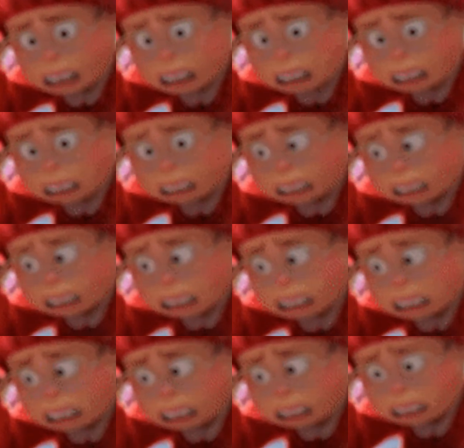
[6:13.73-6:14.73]
with Turning
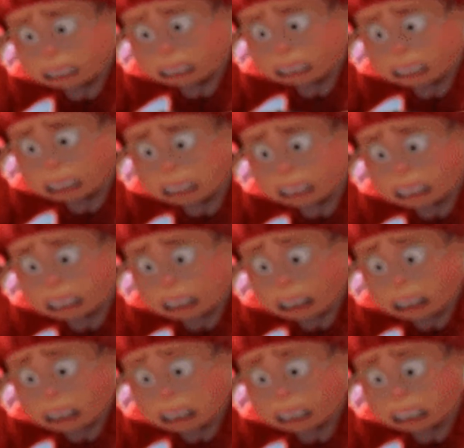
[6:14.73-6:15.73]
Red, my new
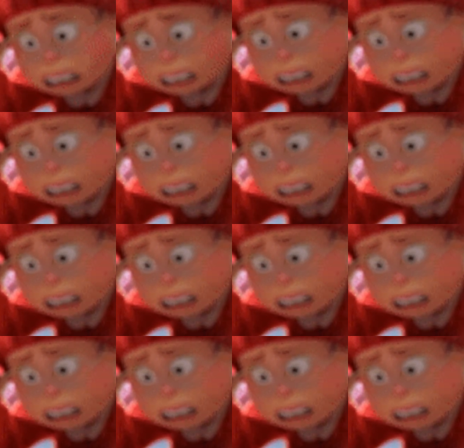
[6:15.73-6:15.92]
favorite Pixar